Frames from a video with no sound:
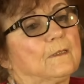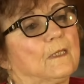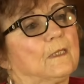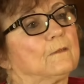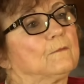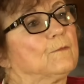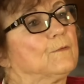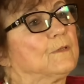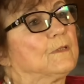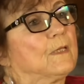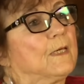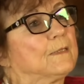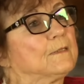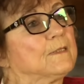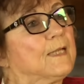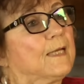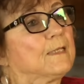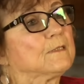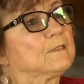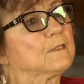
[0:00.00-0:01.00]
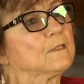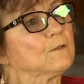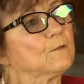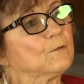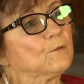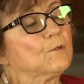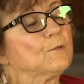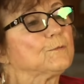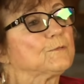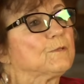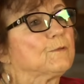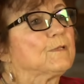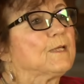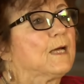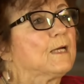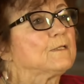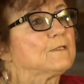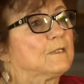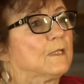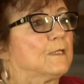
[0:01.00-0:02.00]
And then we had dancing
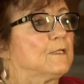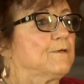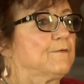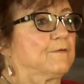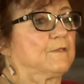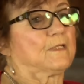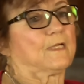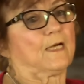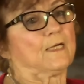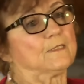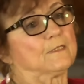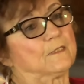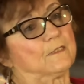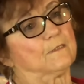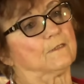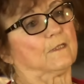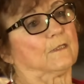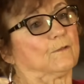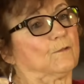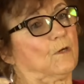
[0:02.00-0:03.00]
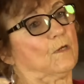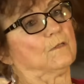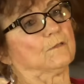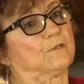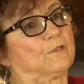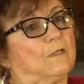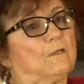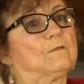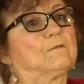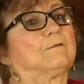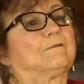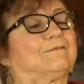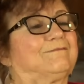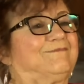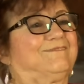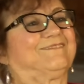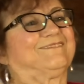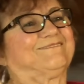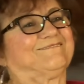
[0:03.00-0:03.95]
groups. We dance. I even dancing there also.